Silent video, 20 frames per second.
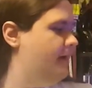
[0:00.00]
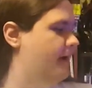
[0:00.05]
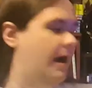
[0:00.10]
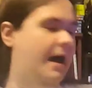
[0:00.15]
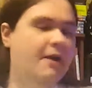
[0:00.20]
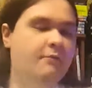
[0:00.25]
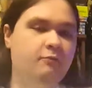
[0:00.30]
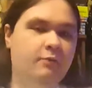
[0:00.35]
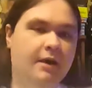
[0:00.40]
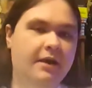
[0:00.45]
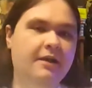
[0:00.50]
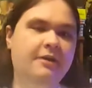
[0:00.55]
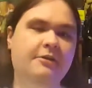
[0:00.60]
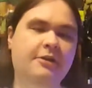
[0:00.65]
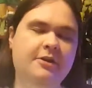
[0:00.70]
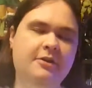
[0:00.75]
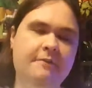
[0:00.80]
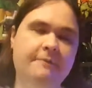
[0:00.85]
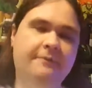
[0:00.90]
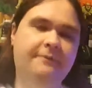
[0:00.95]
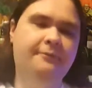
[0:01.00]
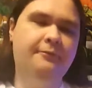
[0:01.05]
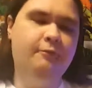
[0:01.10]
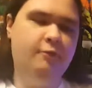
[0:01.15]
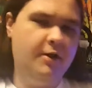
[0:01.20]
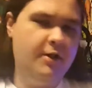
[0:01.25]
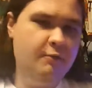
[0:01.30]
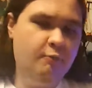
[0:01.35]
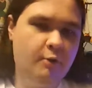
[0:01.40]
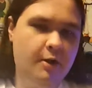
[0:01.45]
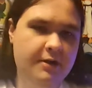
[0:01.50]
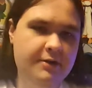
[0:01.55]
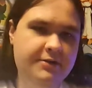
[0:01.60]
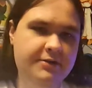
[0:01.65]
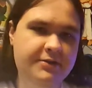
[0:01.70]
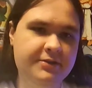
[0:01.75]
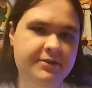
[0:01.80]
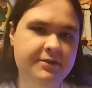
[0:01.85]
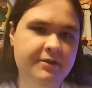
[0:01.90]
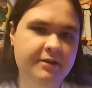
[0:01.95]
ironically, the free
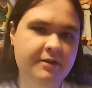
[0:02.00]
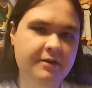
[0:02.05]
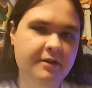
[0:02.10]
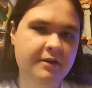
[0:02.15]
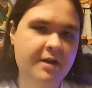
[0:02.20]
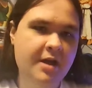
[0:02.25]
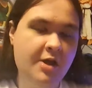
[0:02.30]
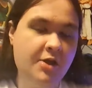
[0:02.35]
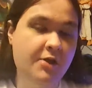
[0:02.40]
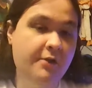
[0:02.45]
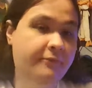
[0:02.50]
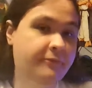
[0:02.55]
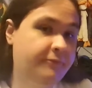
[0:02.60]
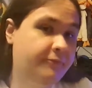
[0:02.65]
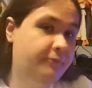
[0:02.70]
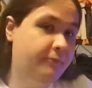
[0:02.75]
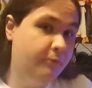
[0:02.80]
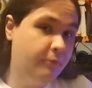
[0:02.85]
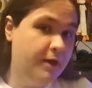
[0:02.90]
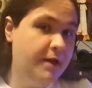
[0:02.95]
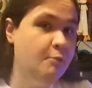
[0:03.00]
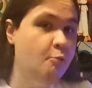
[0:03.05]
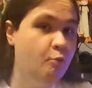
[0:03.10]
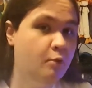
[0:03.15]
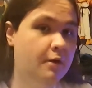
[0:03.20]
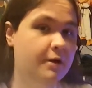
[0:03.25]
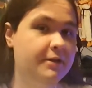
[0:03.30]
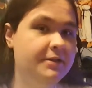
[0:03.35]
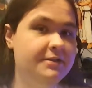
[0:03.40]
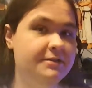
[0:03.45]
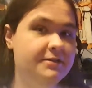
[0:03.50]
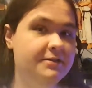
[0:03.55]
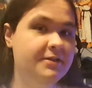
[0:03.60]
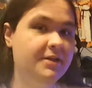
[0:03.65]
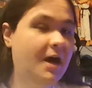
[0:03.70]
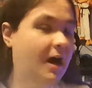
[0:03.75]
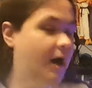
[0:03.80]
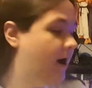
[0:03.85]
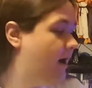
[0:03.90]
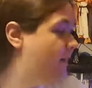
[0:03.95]
ones
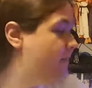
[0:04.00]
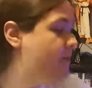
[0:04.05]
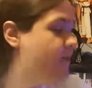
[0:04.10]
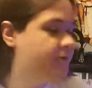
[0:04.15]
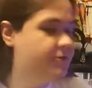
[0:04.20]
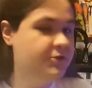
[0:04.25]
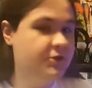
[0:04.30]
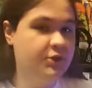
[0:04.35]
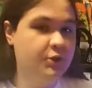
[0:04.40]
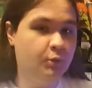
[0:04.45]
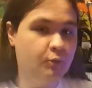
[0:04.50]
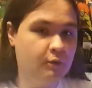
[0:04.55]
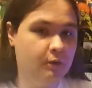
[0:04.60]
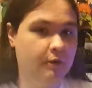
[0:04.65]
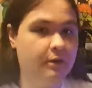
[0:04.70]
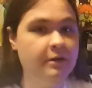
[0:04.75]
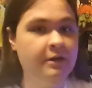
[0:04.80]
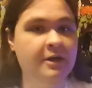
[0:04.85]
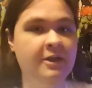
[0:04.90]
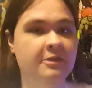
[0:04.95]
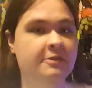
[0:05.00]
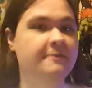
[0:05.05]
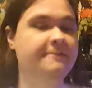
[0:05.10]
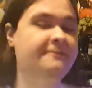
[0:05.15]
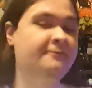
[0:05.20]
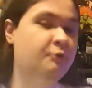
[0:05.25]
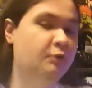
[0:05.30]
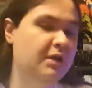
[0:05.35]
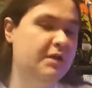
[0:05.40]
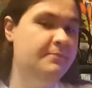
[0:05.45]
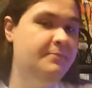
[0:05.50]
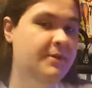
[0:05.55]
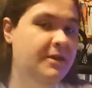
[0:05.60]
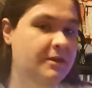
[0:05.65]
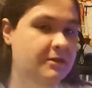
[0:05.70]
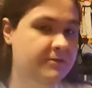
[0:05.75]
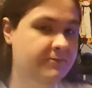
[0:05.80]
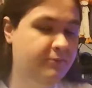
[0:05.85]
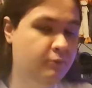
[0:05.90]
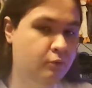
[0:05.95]
on the store, the free
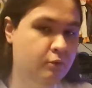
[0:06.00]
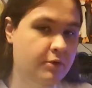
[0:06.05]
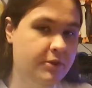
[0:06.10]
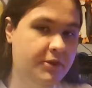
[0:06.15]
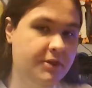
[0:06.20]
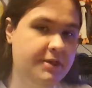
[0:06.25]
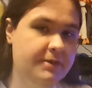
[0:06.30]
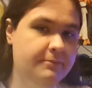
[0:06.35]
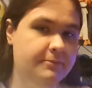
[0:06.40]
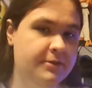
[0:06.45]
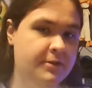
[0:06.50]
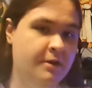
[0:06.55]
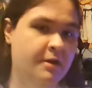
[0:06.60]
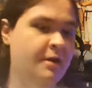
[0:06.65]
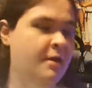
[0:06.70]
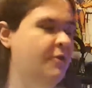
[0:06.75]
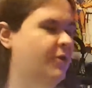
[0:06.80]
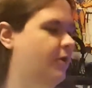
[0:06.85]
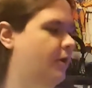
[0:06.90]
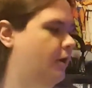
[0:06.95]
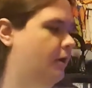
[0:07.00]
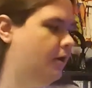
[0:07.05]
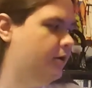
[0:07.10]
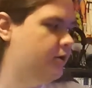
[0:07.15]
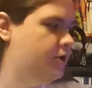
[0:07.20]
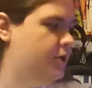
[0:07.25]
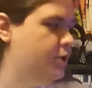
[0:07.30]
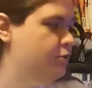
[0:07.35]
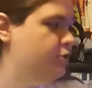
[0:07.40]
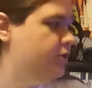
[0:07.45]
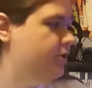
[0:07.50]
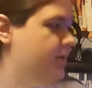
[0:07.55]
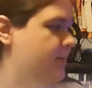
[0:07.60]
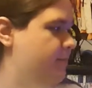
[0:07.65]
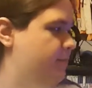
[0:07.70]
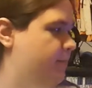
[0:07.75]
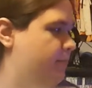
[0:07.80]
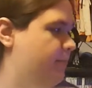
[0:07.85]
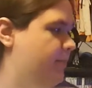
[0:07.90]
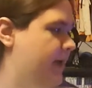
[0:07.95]
PS4 themes, are
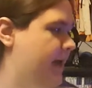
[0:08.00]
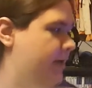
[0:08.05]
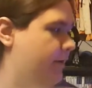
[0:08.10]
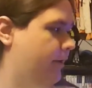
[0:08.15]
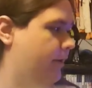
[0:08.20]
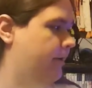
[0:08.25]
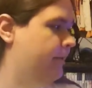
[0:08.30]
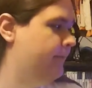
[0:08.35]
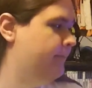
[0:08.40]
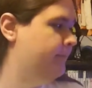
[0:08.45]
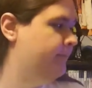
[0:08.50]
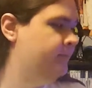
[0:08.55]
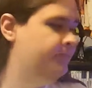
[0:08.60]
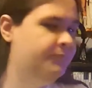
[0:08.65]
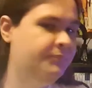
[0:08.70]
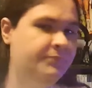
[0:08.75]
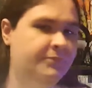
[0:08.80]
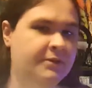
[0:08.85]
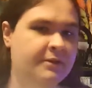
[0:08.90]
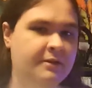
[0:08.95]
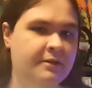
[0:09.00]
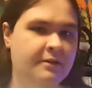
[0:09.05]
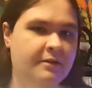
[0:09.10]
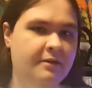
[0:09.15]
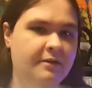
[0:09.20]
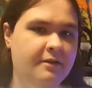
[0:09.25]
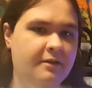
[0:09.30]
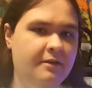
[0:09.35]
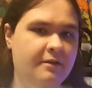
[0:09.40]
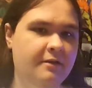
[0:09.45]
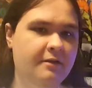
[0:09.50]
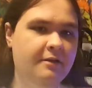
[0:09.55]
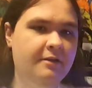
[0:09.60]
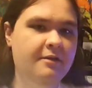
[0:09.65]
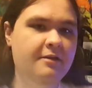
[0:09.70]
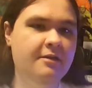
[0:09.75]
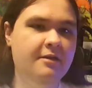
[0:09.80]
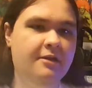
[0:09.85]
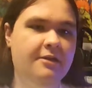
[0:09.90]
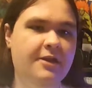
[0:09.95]
usually better
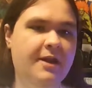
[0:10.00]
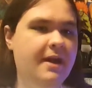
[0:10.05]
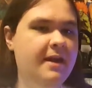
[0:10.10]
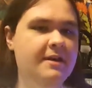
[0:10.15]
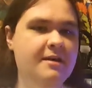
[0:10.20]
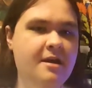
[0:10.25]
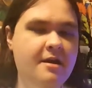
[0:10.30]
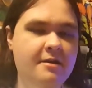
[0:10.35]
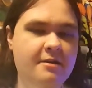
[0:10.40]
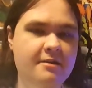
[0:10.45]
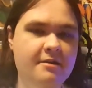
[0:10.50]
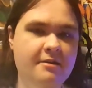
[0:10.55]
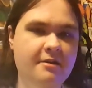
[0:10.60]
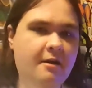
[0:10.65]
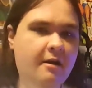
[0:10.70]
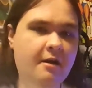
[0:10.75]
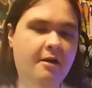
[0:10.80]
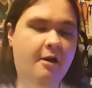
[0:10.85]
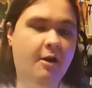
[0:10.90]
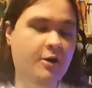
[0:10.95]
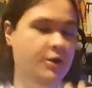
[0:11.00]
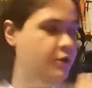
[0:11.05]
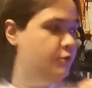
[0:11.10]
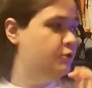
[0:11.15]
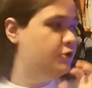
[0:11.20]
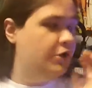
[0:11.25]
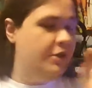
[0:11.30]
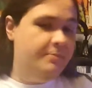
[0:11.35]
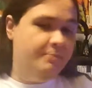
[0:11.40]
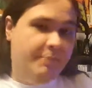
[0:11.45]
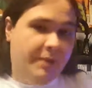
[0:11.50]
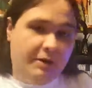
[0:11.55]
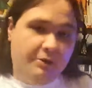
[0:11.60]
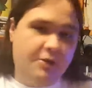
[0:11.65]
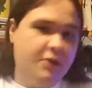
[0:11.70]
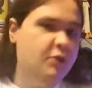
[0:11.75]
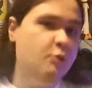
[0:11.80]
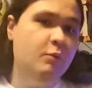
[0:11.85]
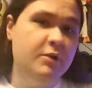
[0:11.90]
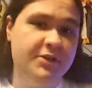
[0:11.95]
than
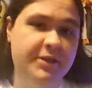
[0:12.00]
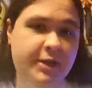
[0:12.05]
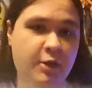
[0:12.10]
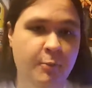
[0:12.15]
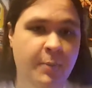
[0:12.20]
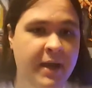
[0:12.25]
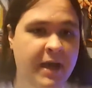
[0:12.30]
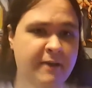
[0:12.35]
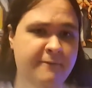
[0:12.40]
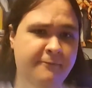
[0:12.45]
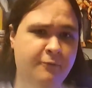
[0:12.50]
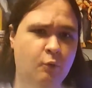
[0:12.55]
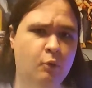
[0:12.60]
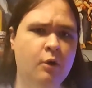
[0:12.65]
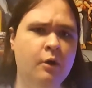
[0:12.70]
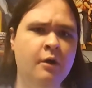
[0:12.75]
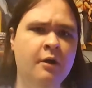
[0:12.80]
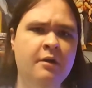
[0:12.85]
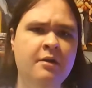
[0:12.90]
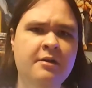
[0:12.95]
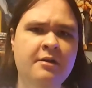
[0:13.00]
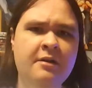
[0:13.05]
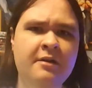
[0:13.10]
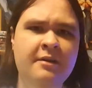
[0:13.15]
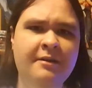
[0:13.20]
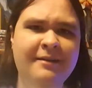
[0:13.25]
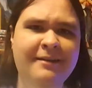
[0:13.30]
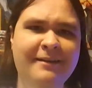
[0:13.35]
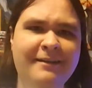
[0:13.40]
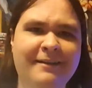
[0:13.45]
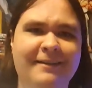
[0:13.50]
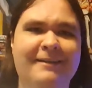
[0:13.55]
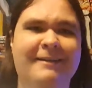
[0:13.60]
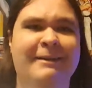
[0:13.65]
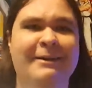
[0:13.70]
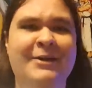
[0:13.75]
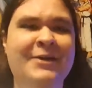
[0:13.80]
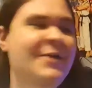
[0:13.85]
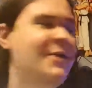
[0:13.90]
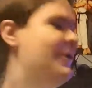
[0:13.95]
the ones that you pay for,
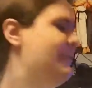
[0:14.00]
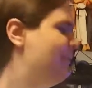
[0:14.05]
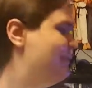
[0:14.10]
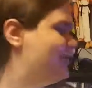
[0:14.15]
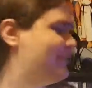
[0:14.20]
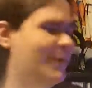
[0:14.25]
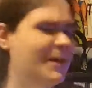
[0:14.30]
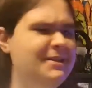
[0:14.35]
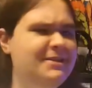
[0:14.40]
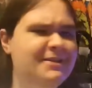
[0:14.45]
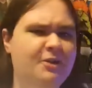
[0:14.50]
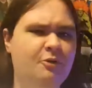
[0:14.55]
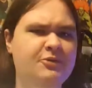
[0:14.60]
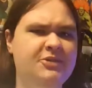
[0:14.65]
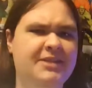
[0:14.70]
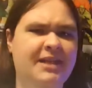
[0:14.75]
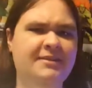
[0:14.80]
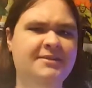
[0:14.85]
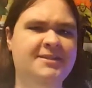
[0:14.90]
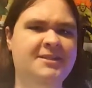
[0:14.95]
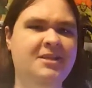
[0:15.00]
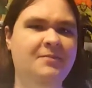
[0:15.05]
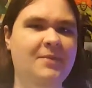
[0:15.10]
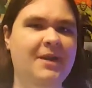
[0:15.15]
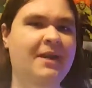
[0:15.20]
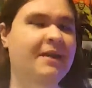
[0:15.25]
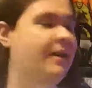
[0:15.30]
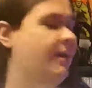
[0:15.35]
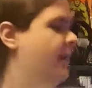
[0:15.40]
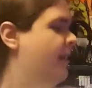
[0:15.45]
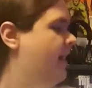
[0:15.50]
which makes no sense to me.